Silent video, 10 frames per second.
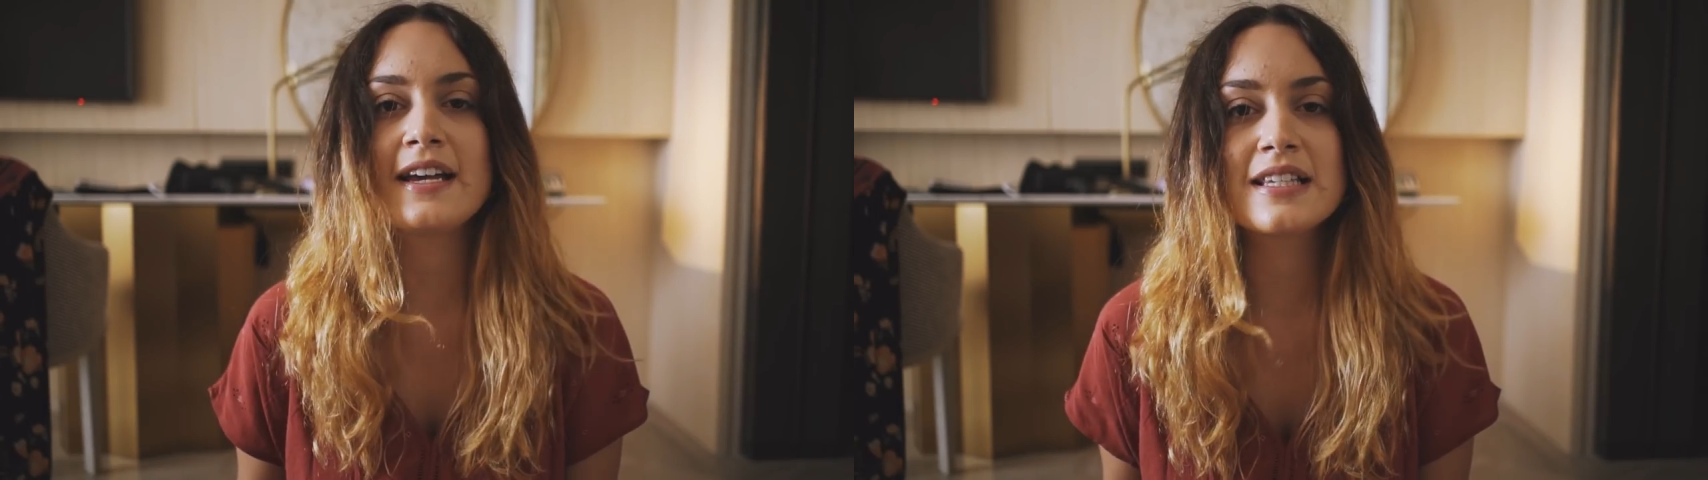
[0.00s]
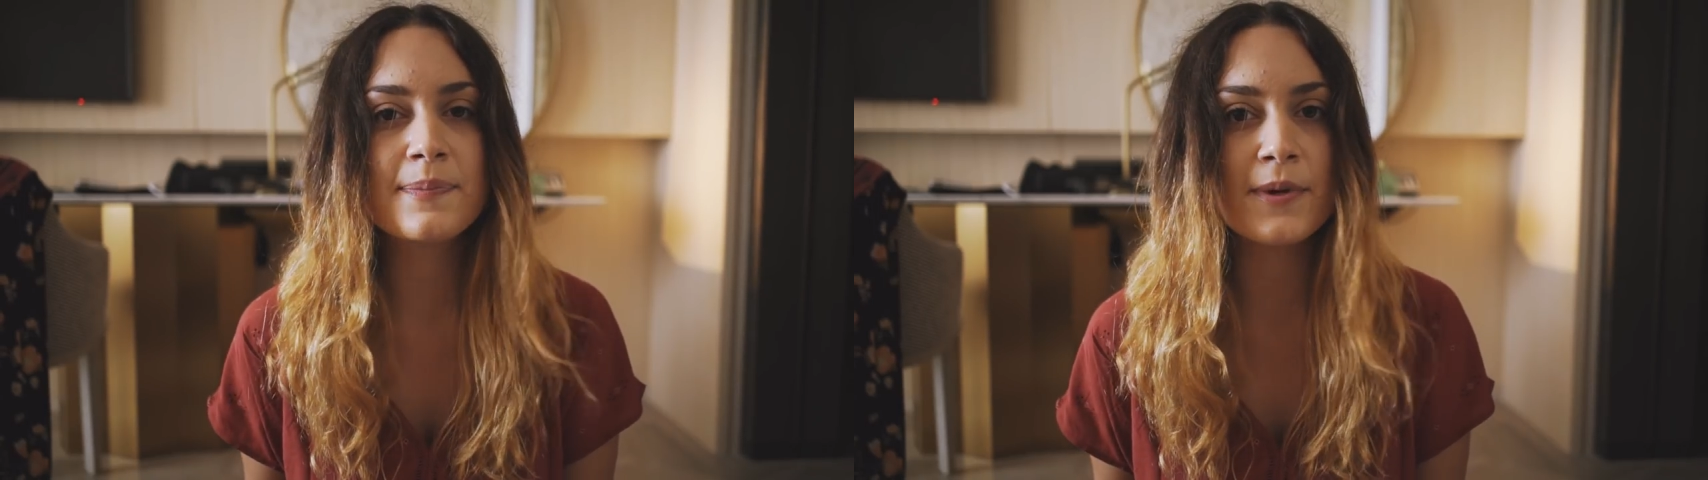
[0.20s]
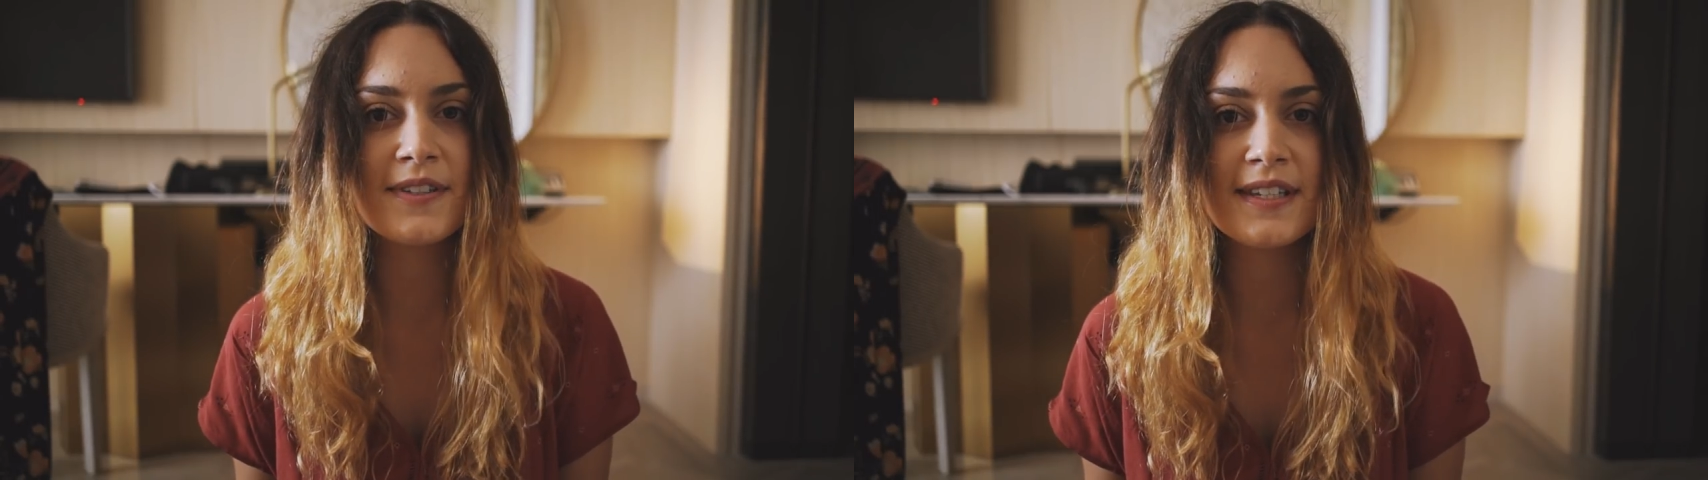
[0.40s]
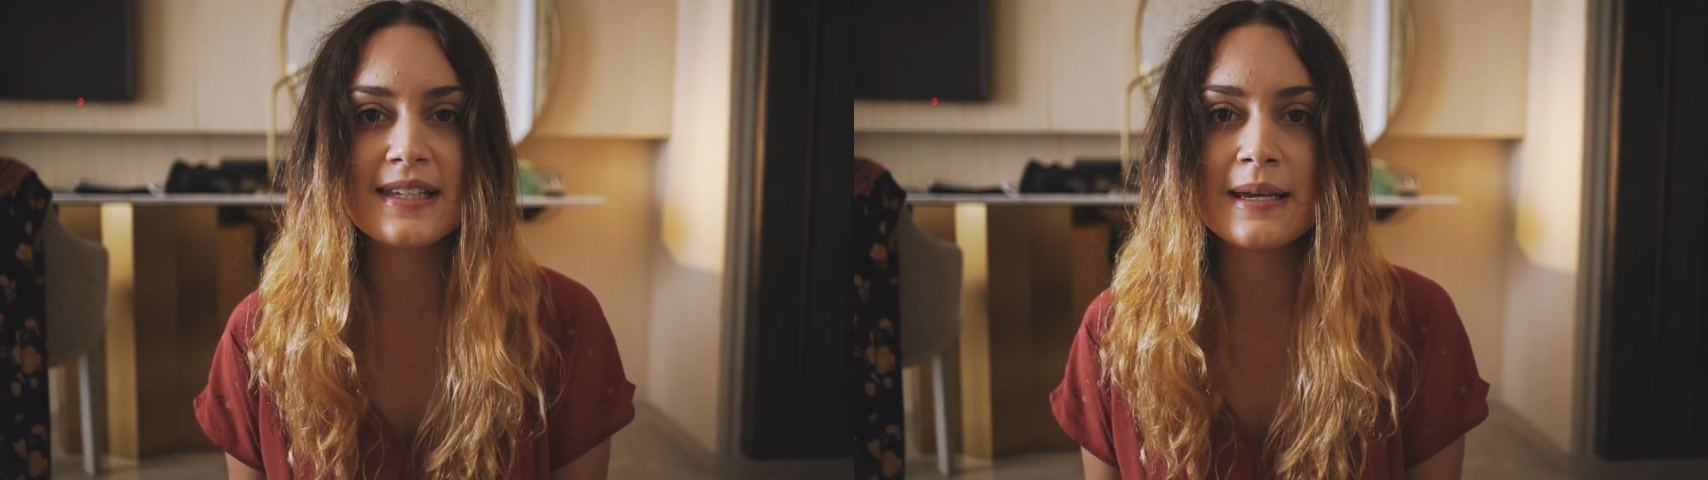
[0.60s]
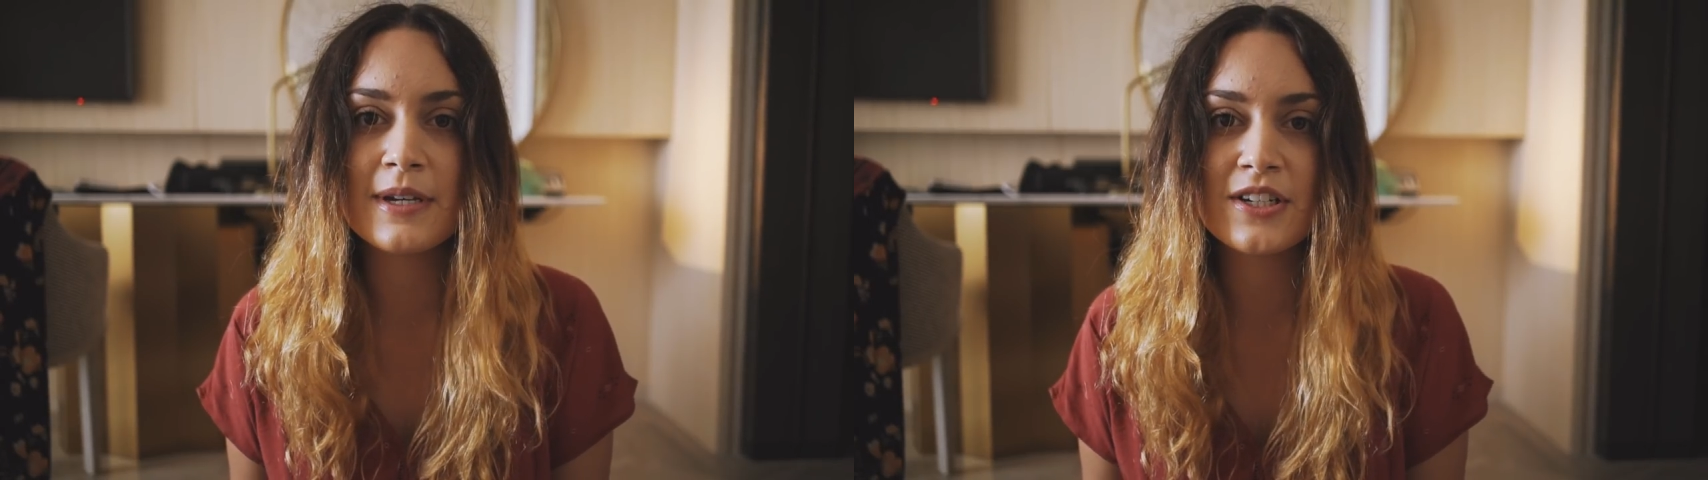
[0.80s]
I exposed
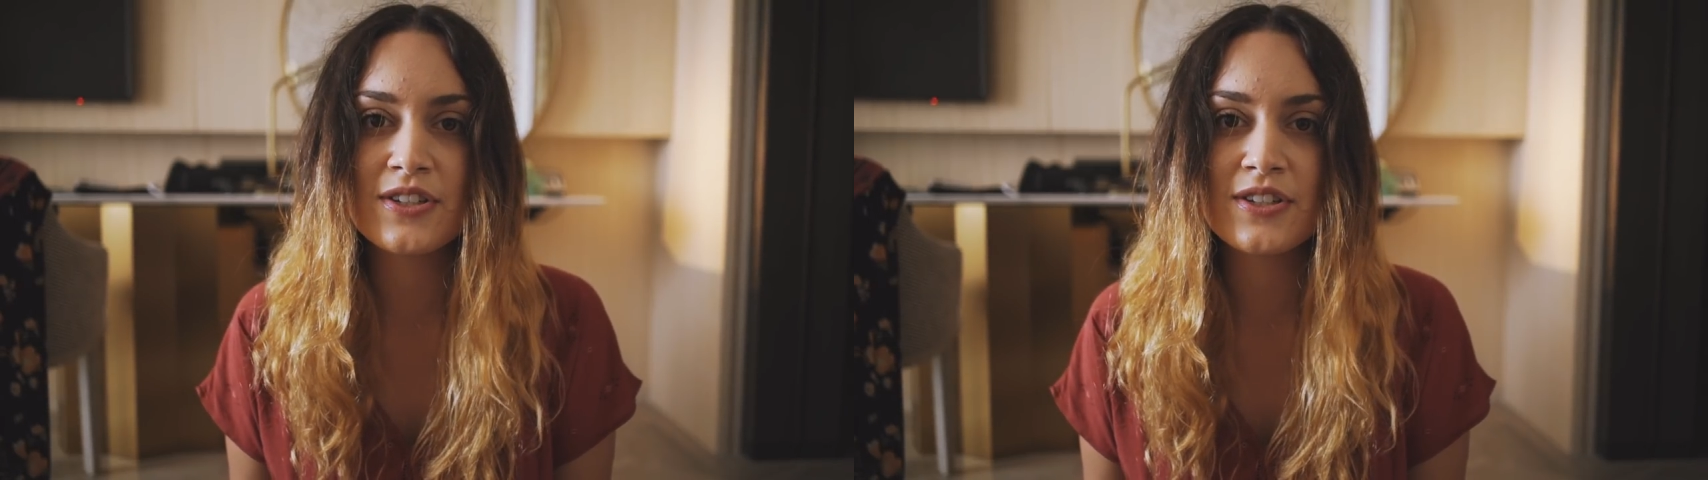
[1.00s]
this image